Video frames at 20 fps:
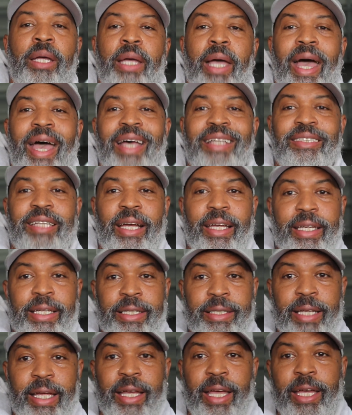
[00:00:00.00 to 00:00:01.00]
as I
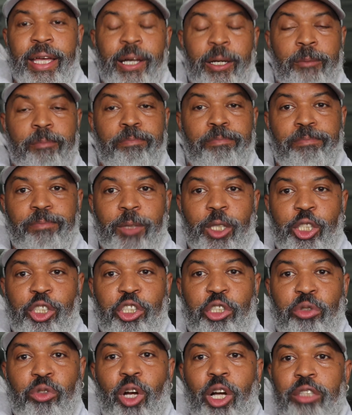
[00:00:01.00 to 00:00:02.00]
inhale, the
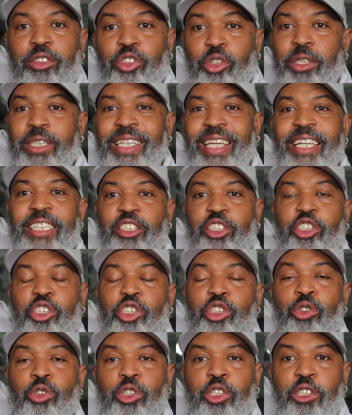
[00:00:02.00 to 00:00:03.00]
structure gets
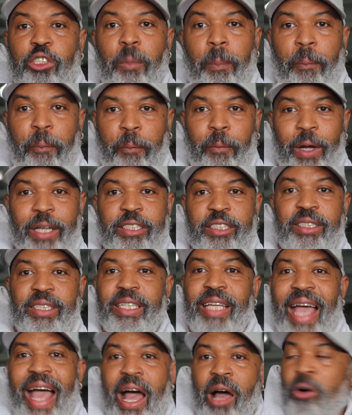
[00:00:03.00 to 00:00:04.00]
used to
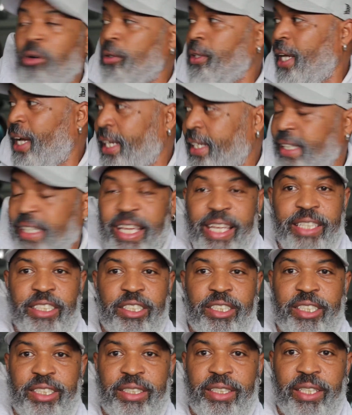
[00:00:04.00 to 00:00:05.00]
pressing out
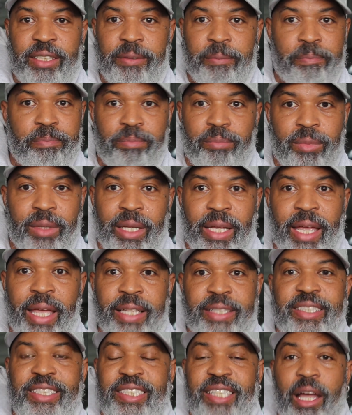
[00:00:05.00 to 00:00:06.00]
against
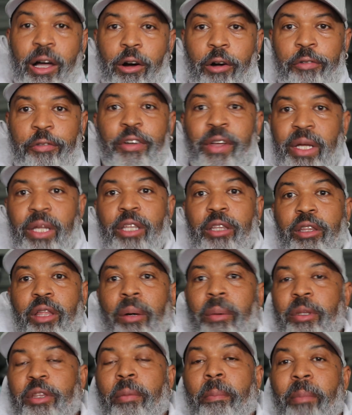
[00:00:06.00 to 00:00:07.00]
itself.
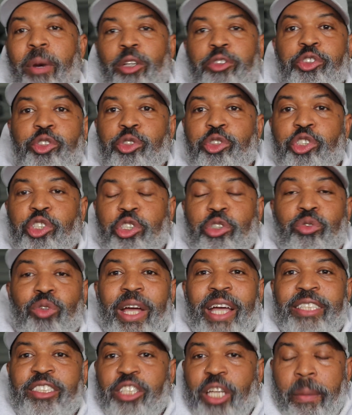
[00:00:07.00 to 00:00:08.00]
The muscles
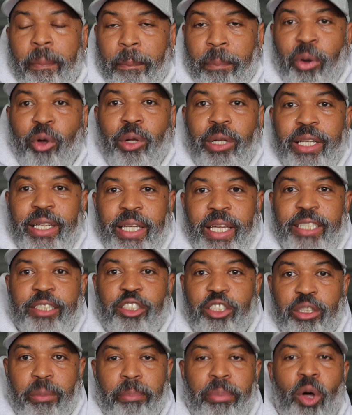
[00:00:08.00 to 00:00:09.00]
stretch and pull
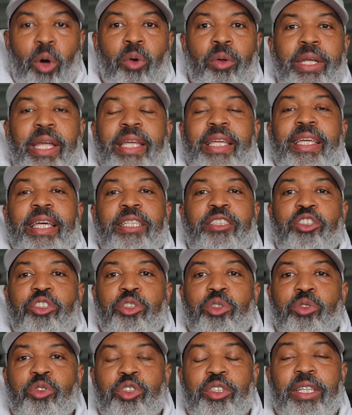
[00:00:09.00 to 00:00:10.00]
against the bone and gets
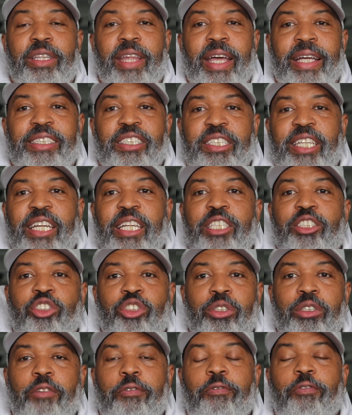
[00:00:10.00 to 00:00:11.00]
used to that
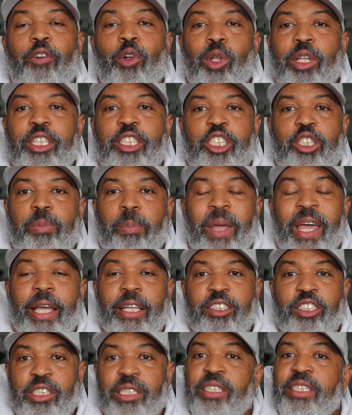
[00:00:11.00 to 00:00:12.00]
tension of full
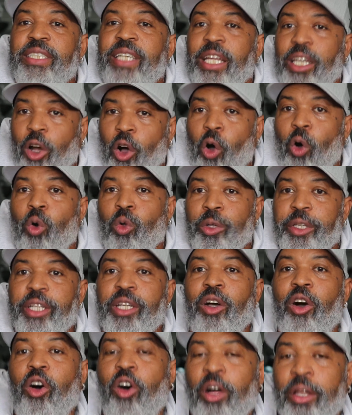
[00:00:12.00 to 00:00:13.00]
expansion, yet
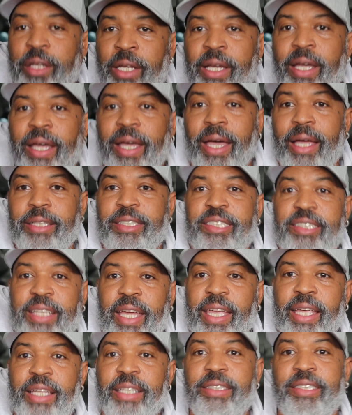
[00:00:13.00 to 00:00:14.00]
holding on and
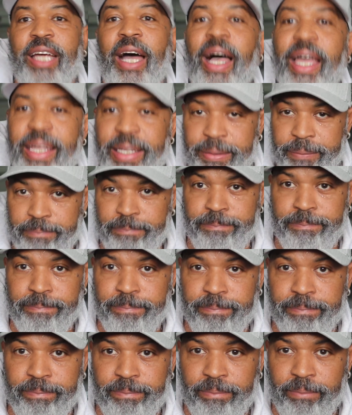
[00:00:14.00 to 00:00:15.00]
staying tight.
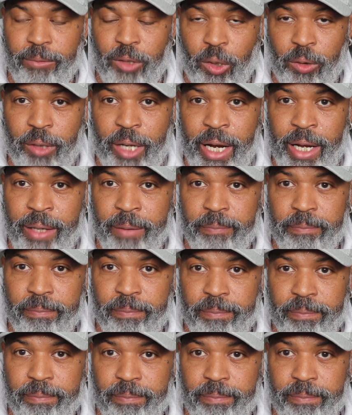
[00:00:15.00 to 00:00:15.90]
All right?